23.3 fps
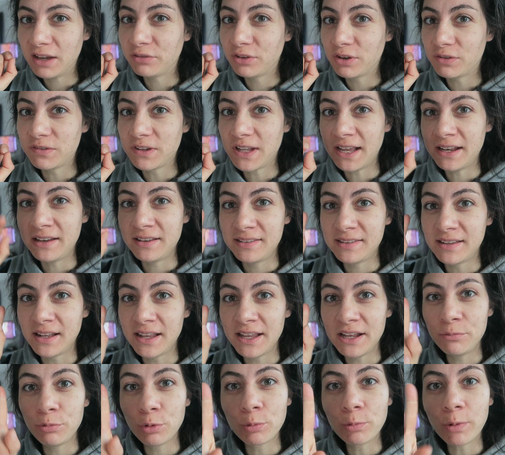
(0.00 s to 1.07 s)
If the flight is
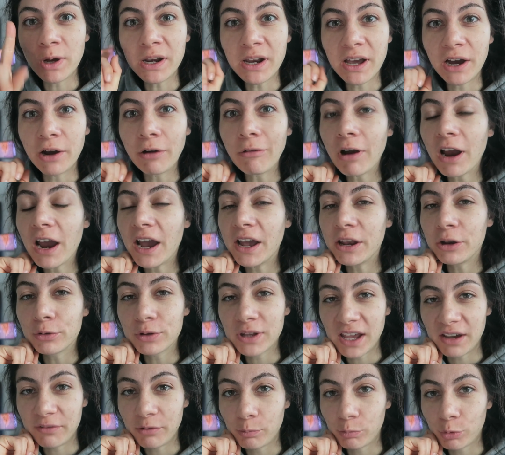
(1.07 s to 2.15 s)
delayed with one hour, I
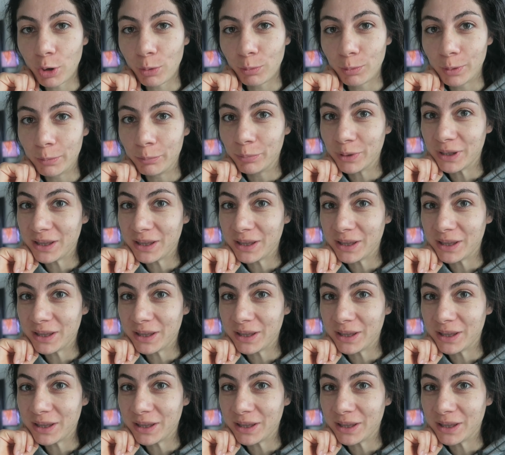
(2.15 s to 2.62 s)
don't have a problem.